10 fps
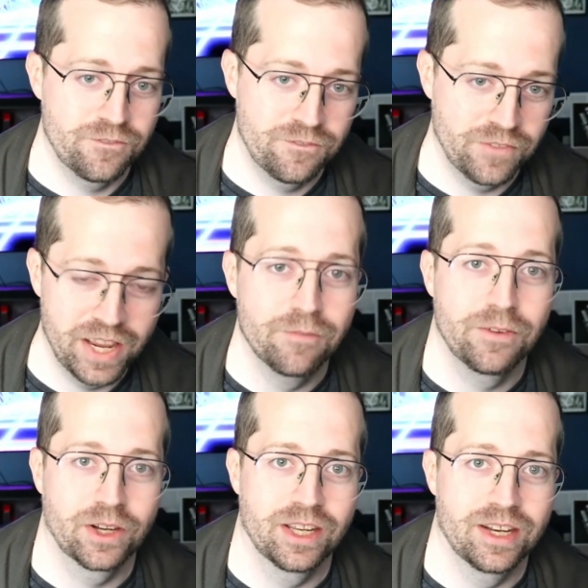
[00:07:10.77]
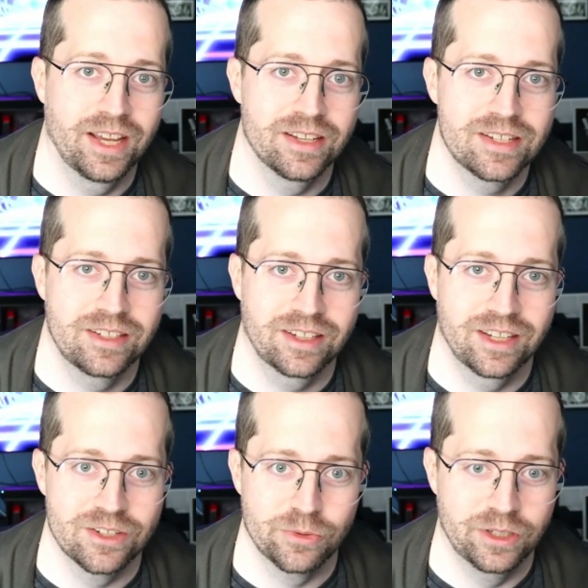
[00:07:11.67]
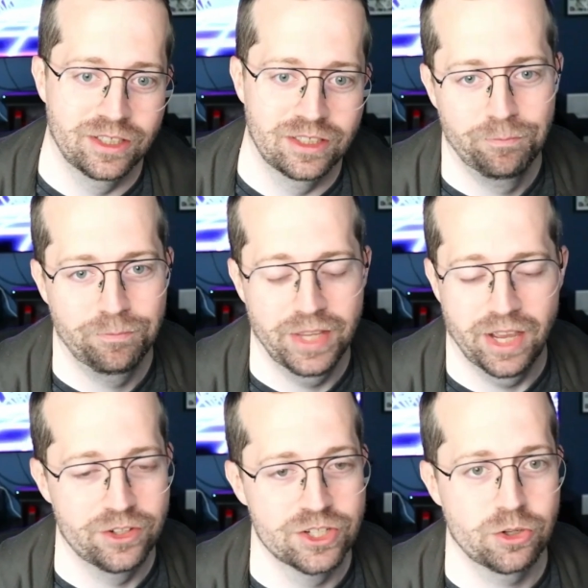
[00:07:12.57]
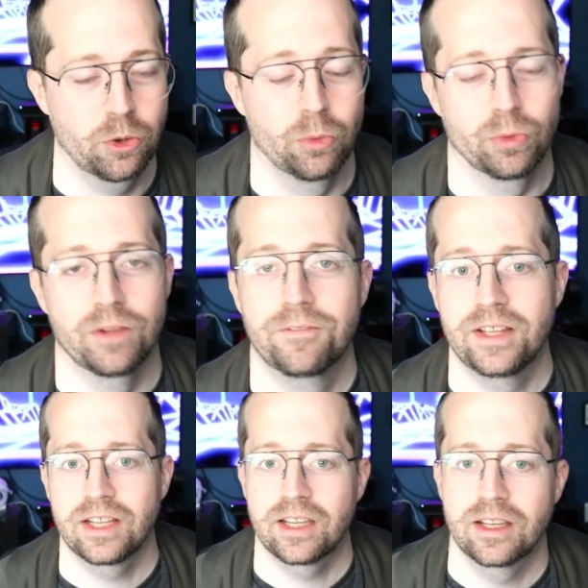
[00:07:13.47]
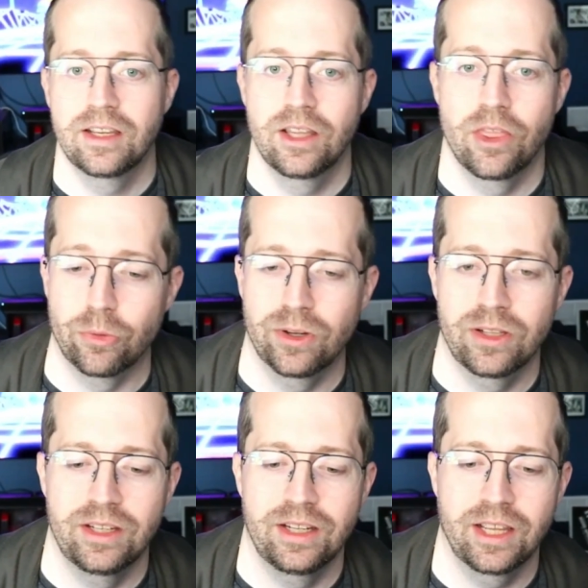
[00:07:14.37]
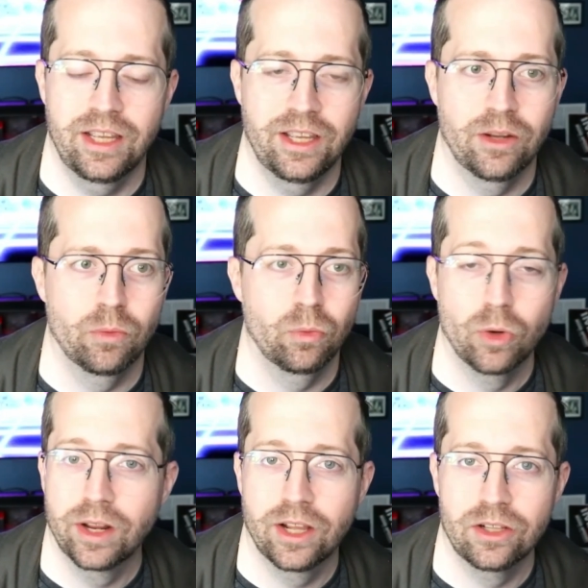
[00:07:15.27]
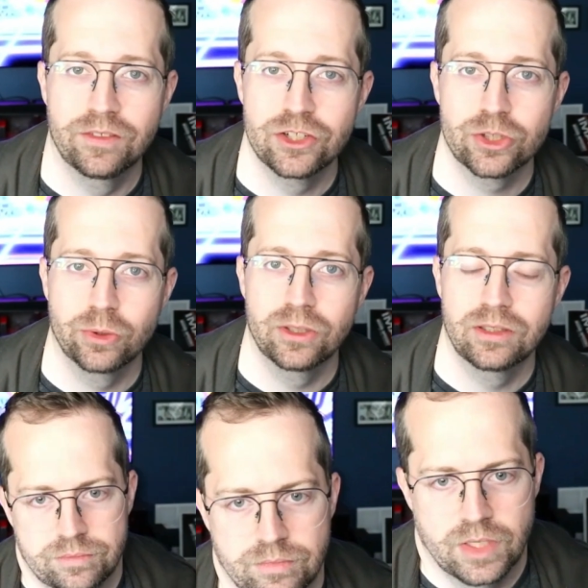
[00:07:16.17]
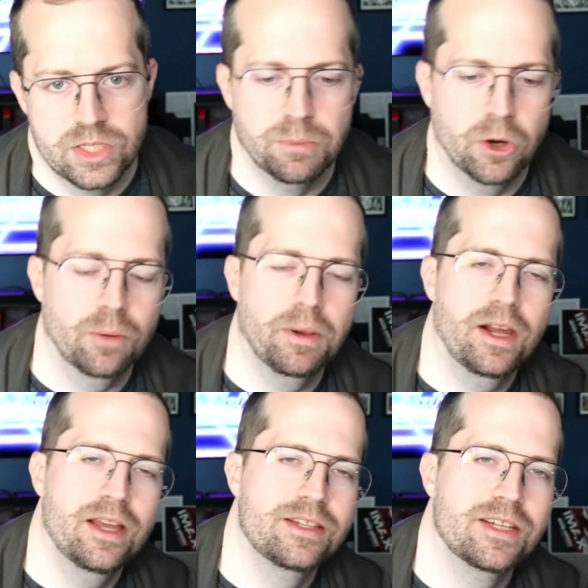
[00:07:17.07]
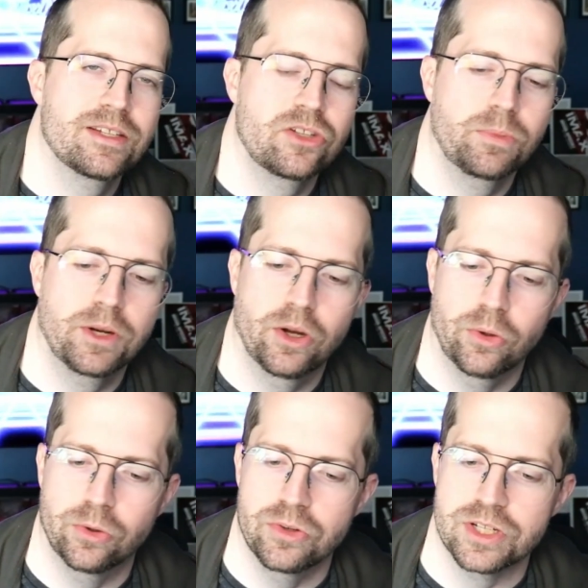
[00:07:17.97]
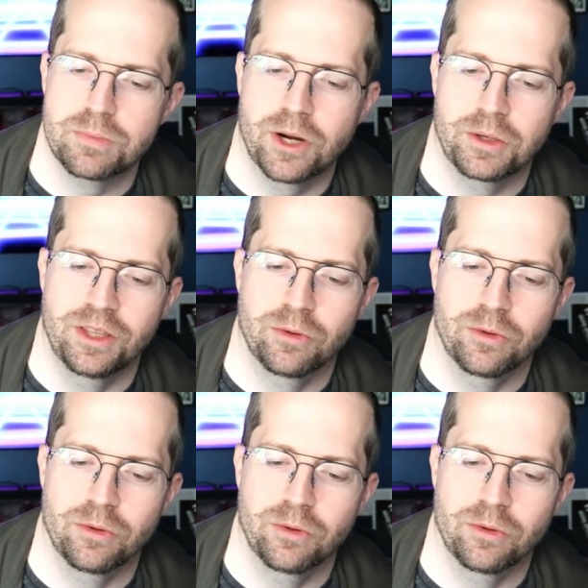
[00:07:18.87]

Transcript: fan-fucking-tastic as well. Yeah, just horrific, thrilling, and one hell of a short. Smart Appliances, Stupid Owners is probably the